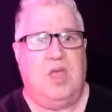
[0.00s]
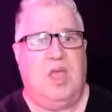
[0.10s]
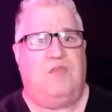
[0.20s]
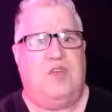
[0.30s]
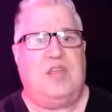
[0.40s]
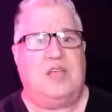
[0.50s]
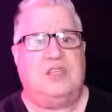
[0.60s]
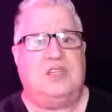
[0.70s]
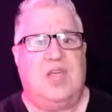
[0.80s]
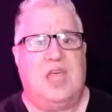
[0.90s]
If it
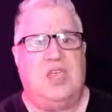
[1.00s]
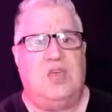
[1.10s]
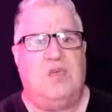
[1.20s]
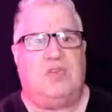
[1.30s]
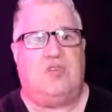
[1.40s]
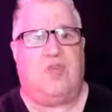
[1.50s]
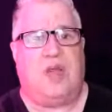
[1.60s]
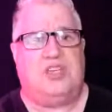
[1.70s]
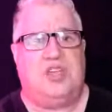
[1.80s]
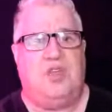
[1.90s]
doesn't take you the
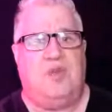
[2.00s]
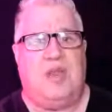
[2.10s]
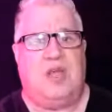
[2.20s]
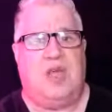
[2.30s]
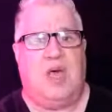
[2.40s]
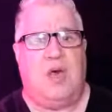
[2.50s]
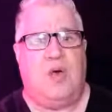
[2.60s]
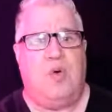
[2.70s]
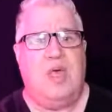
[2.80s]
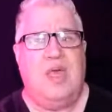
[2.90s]
direction you need to
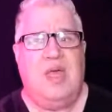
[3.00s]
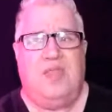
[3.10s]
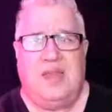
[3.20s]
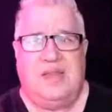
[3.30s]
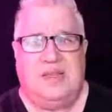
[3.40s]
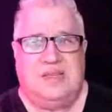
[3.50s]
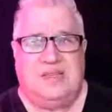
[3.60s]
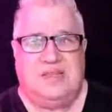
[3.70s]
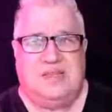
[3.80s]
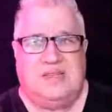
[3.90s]
go, then
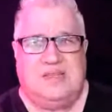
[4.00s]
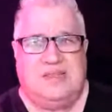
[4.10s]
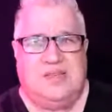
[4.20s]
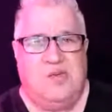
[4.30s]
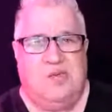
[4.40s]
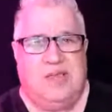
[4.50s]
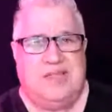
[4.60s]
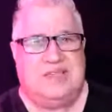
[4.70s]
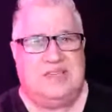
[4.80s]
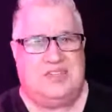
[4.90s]
don't
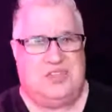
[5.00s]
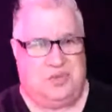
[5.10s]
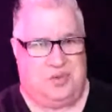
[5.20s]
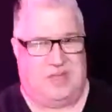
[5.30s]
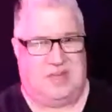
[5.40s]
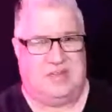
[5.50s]
listen to it.